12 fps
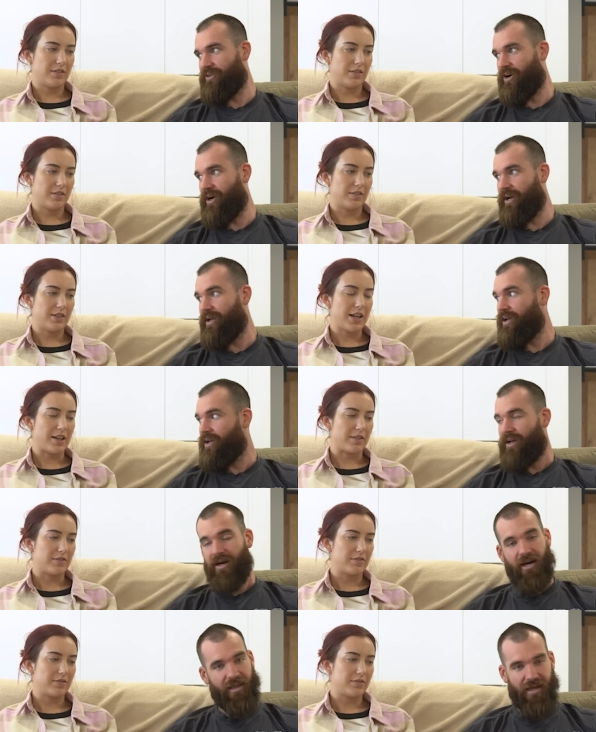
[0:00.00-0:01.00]
Speaker 1: fine. Yeah.
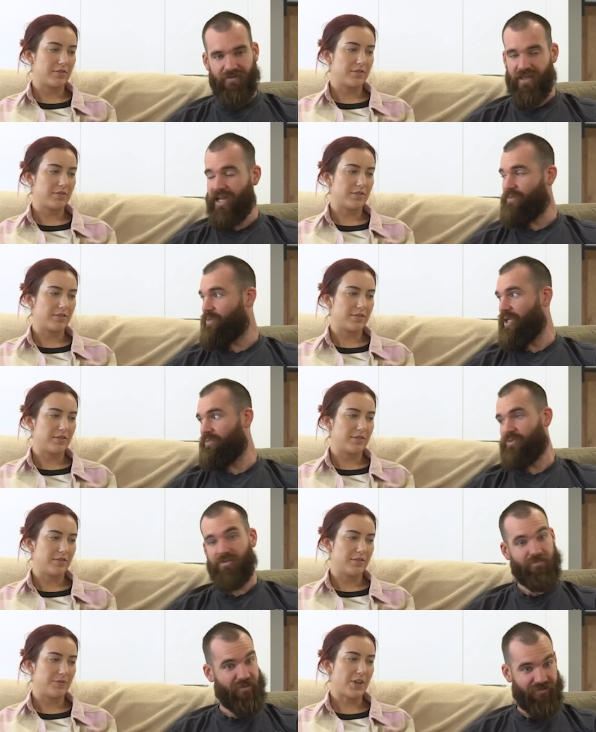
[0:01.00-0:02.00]
I love gay
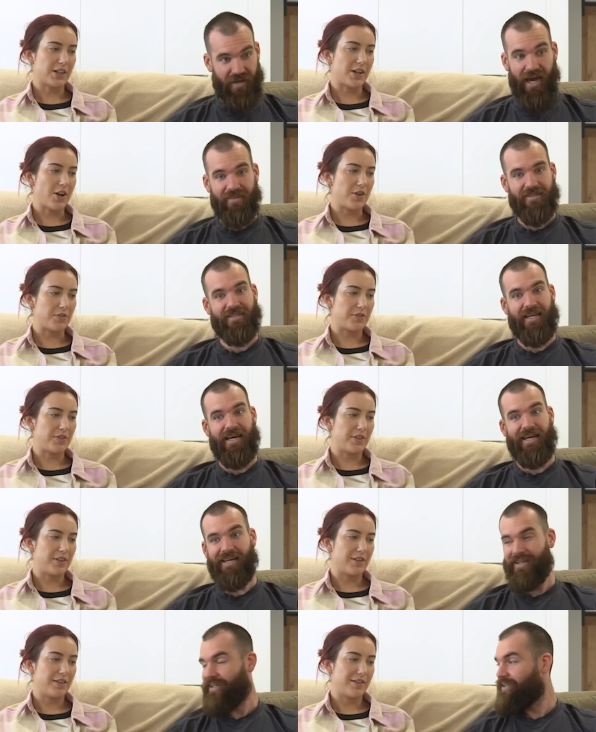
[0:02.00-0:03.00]
people. My Fucking father's
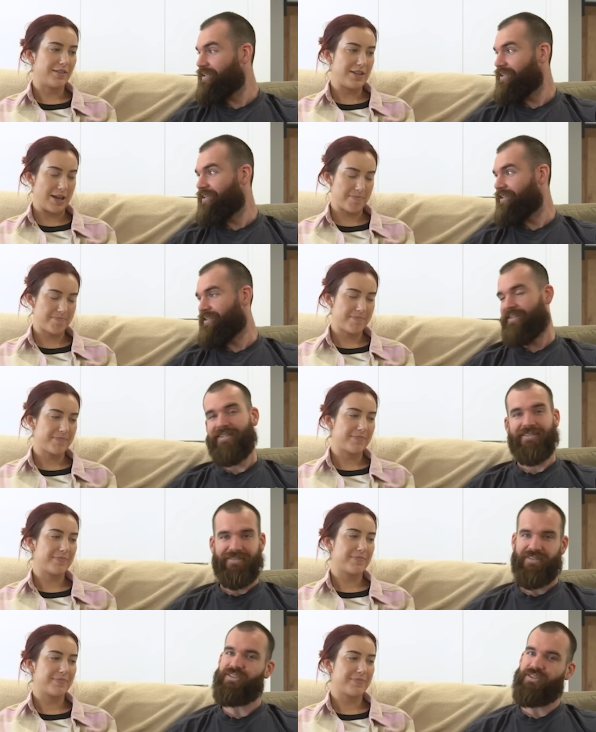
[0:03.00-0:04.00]
nice. gay. Yep.
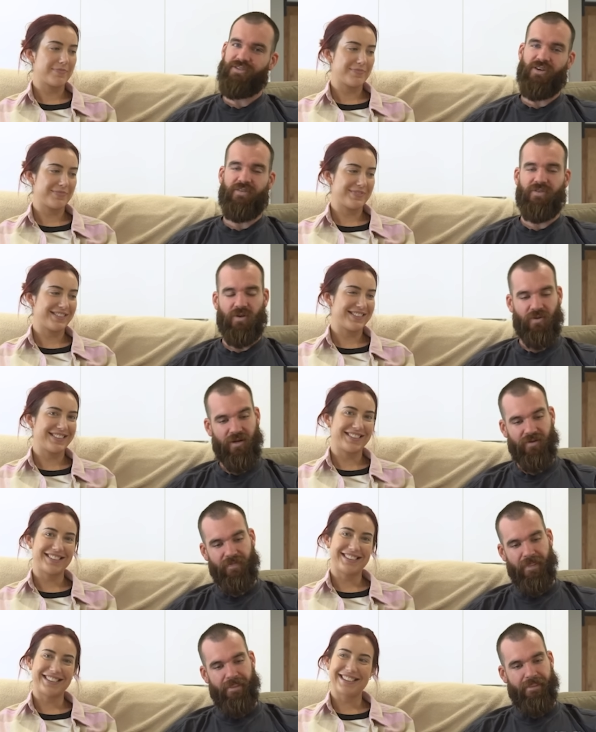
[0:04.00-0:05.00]
It's a Seinfeld
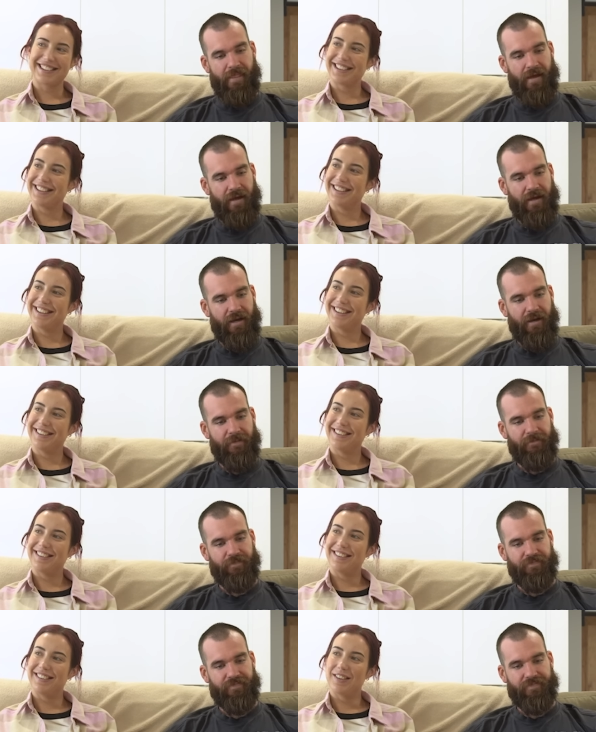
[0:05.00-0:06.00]
quote.
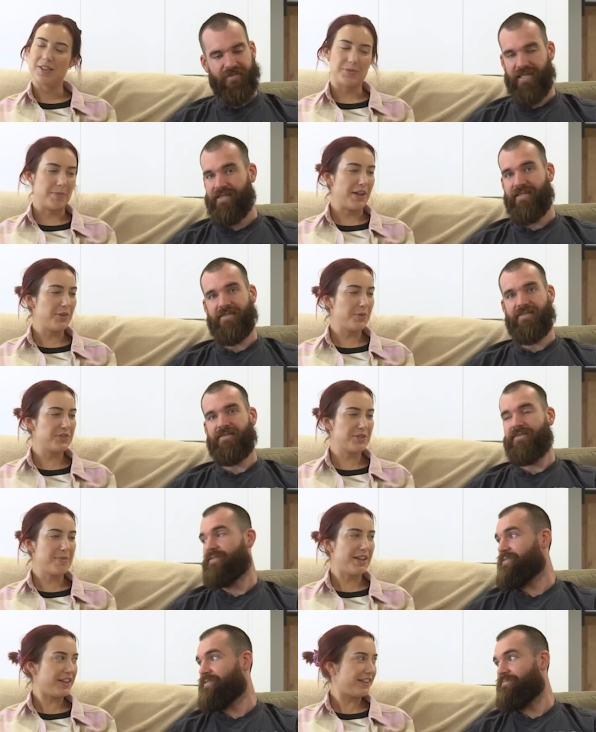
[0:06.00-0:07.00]
Um, Dad mother was
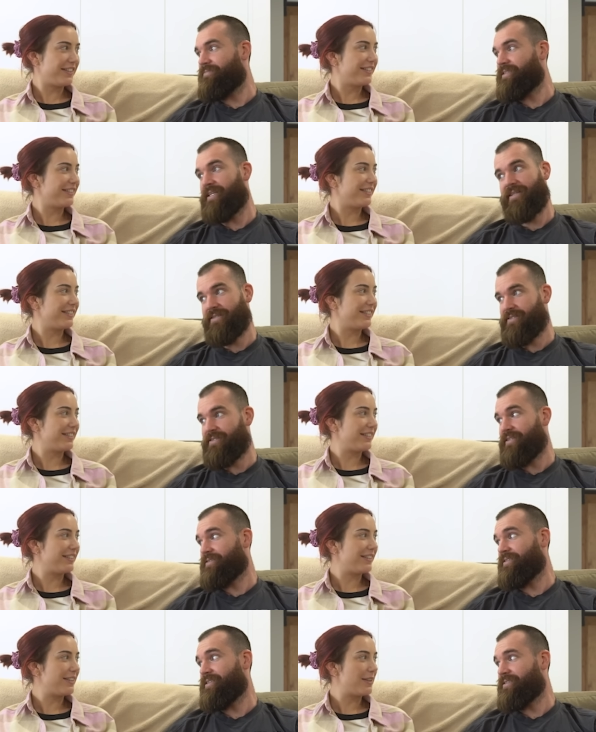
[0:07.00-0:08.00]
a mother. Dad doesn't
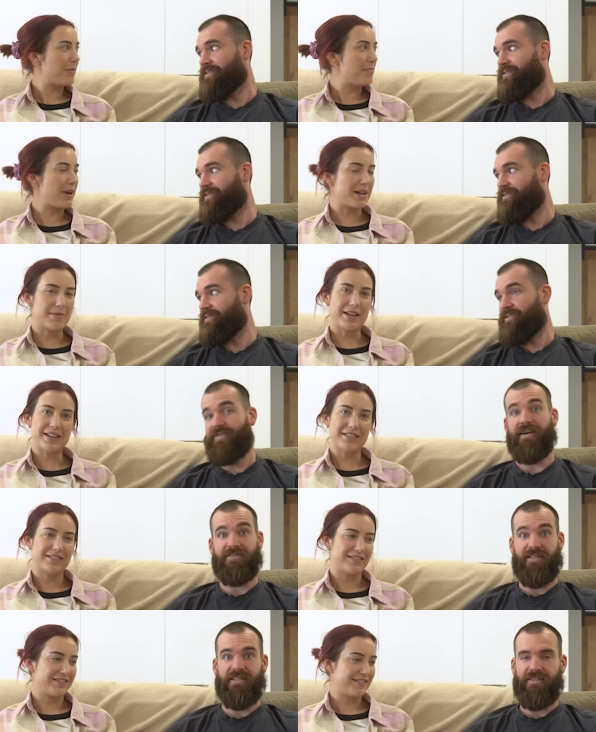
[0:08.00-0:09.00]
suck dicks. Mother, mother. As
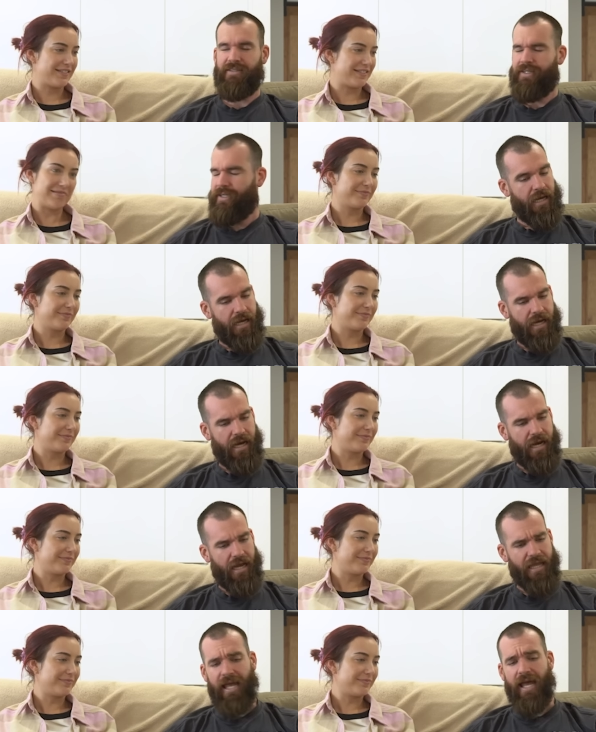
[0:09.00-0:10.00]
far as I know.
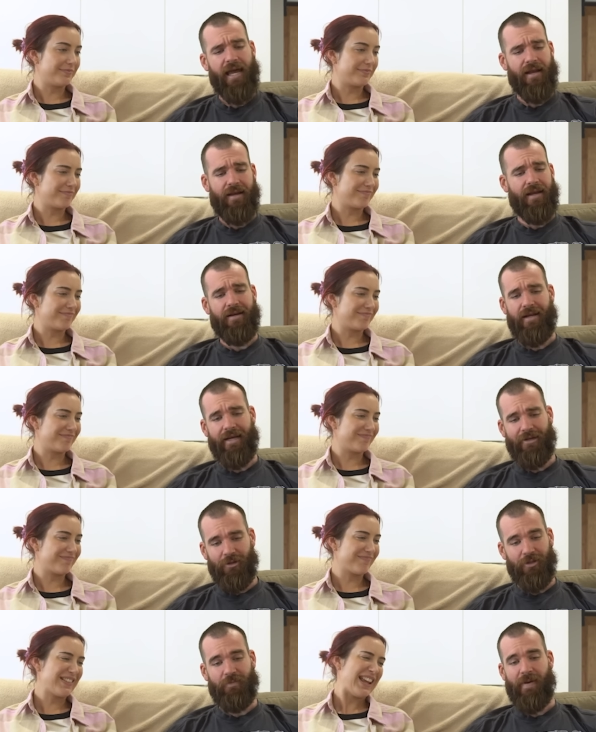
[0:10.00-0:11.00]
Uh, yeah, and, and, and
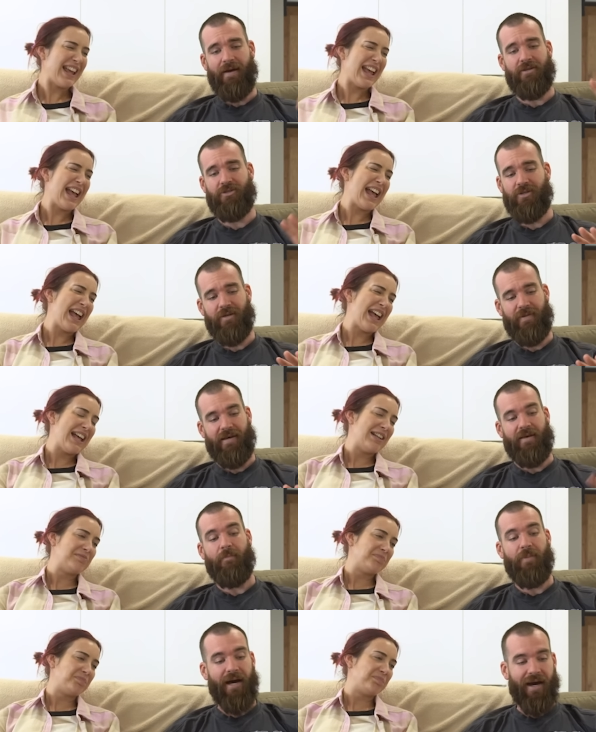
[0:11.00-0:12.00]
all the power to you,
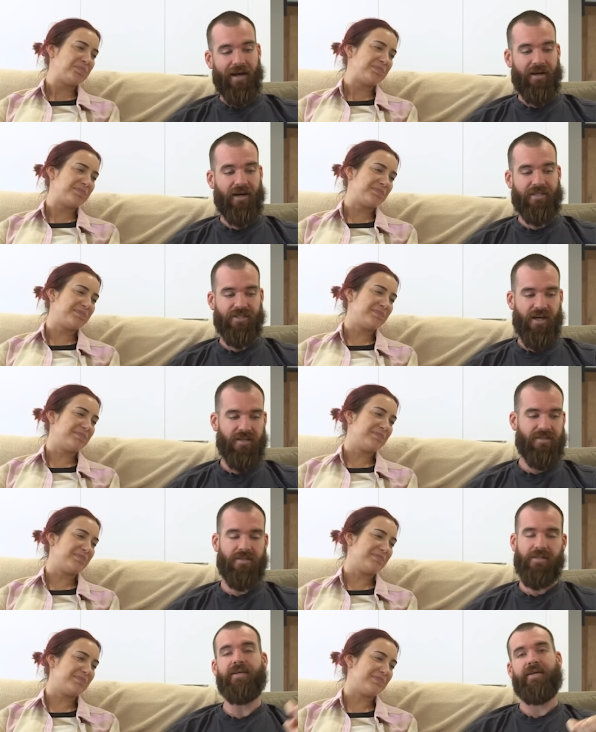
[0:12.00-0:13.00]
brother. But I
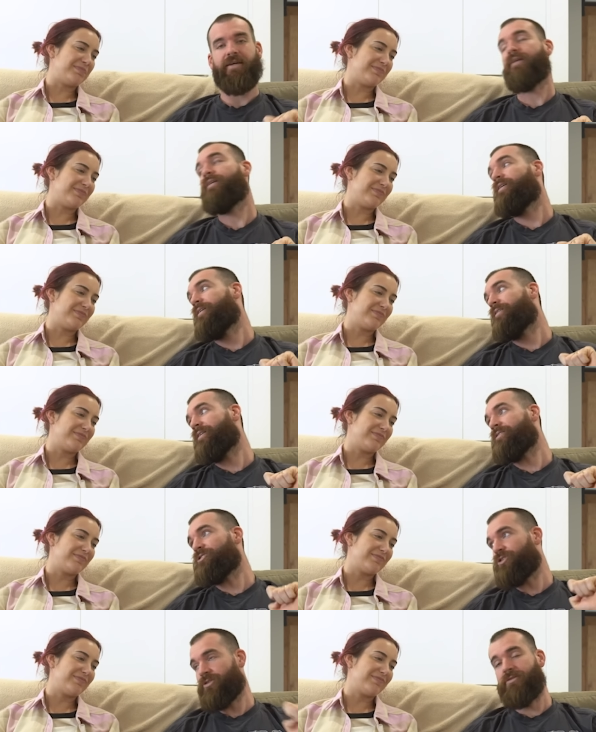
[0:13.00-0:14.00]
just think that
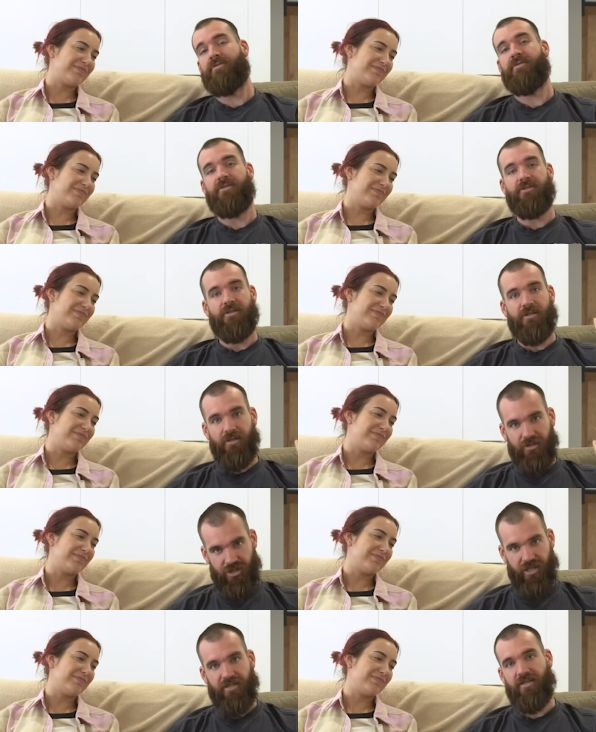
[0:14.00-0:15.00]
you shouldn't
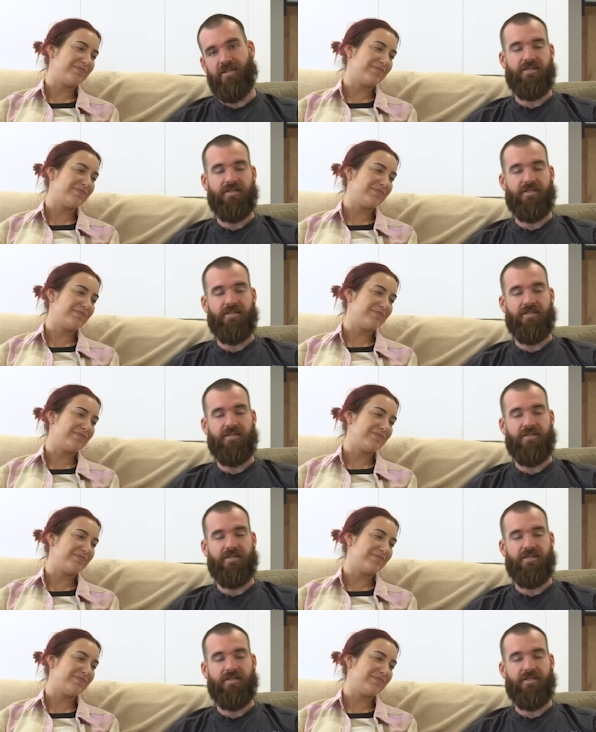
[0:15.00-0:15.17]
jizz in